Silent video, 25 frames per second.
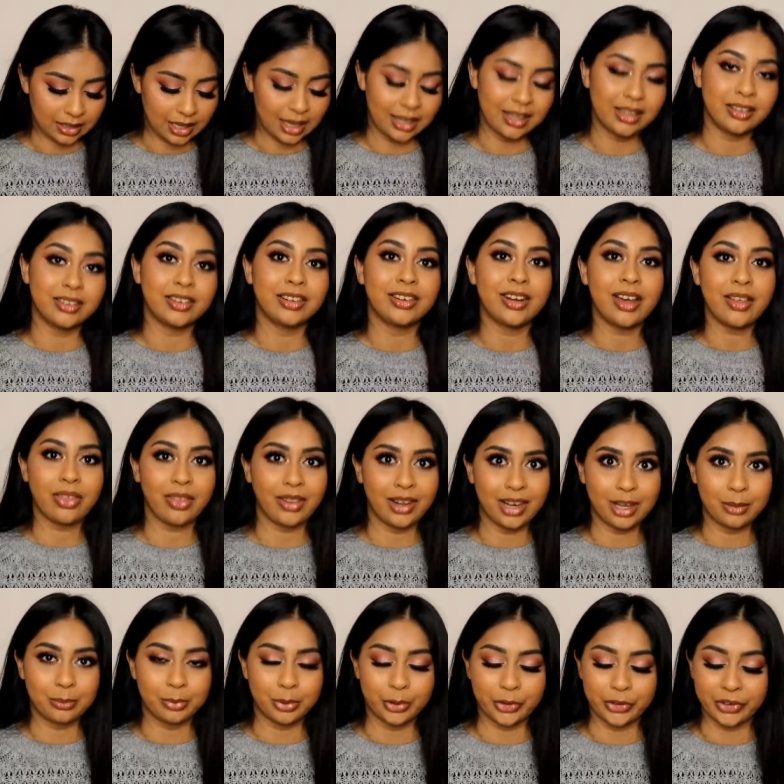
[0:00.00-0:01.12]
and then another
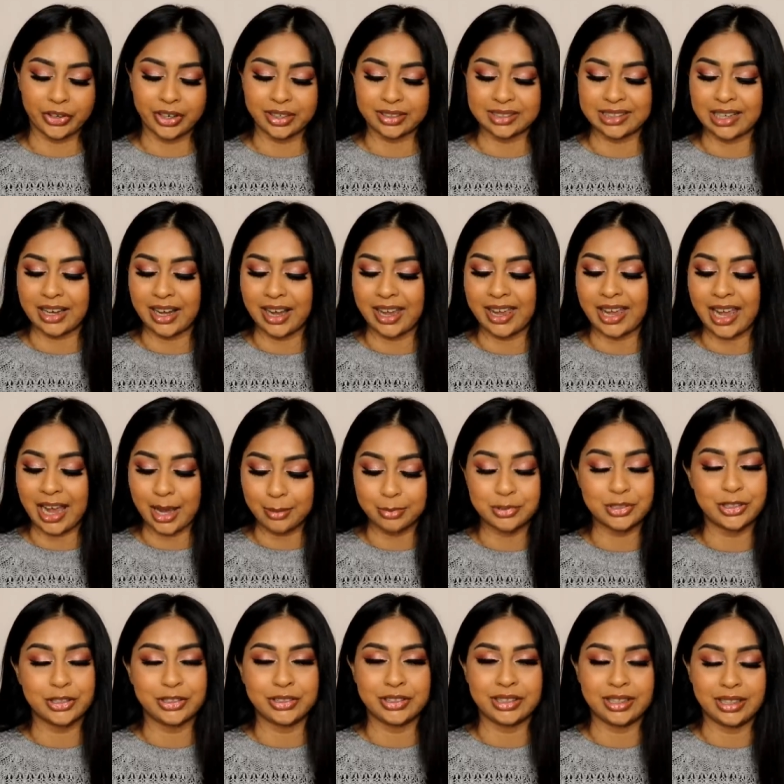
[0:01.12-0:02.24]
lip product that I
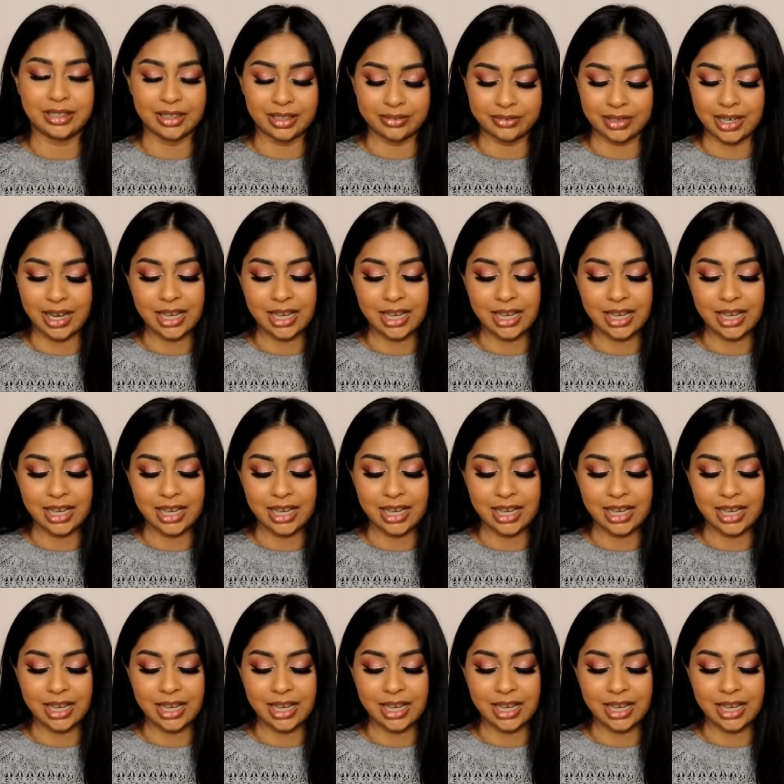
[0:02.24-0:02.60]
absolutely love,